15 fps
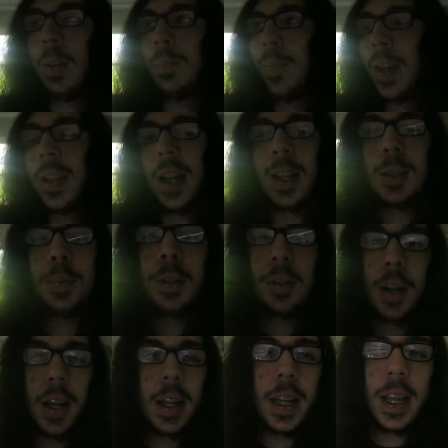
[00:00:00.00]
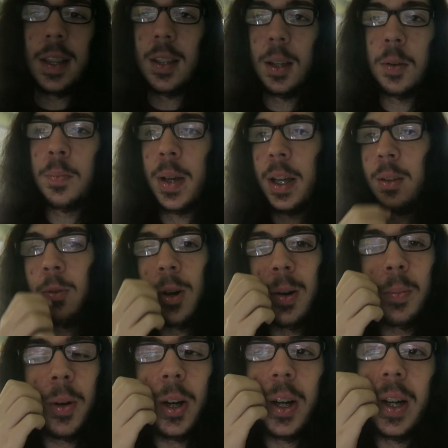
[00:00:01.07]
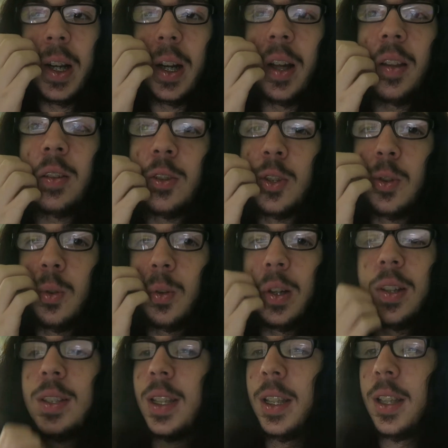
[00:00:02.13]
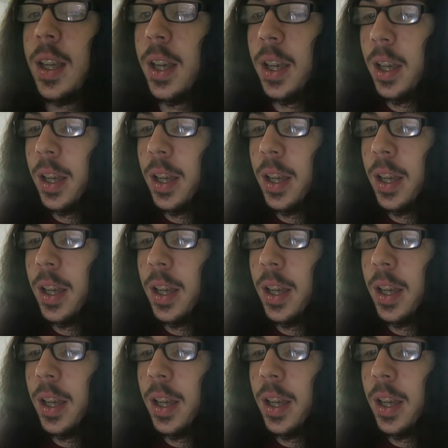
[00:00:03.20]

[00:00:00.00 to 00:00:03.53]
my dad's been trying to get them at Walmart and other stores, and